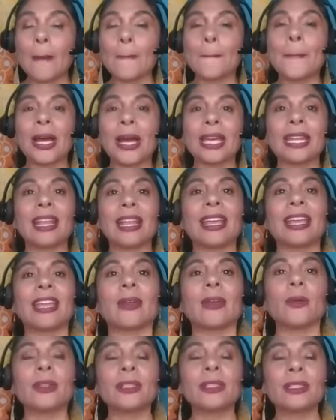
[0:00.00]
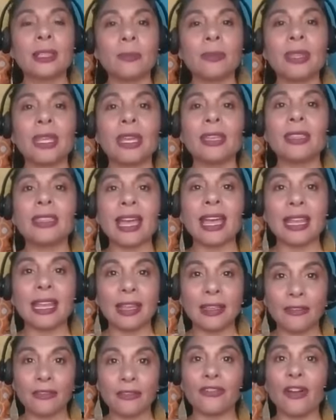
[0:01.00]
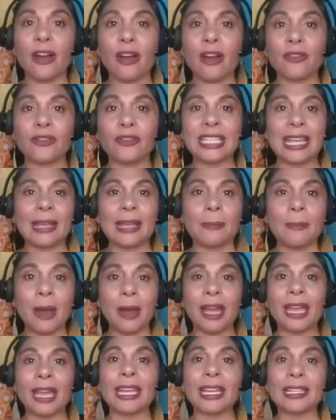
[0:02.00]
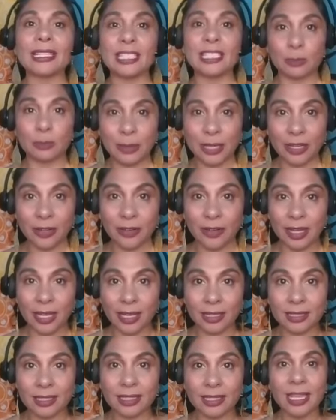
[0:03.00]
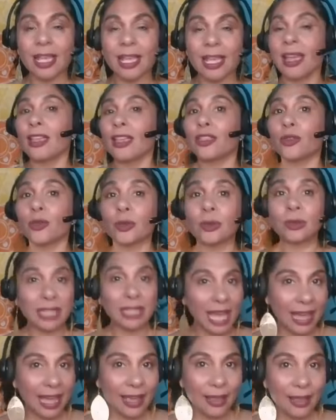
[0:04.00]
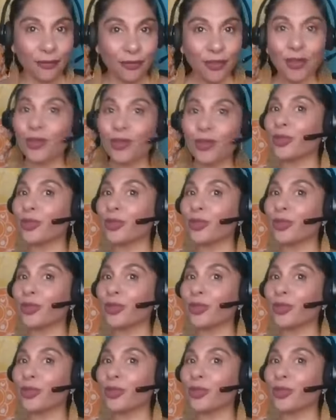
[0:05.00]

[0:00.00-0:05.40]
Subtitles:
but it was something that evolved in my experience through life,